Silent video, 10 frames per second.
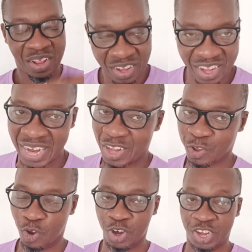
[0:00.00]
Internal
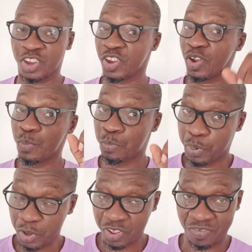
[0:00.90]
storage,
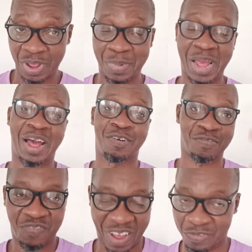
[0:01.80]
both of them have
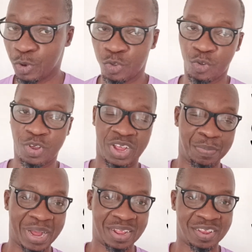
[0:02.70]
512
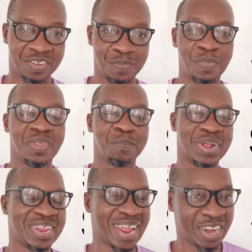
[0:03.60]
gigabytes. But in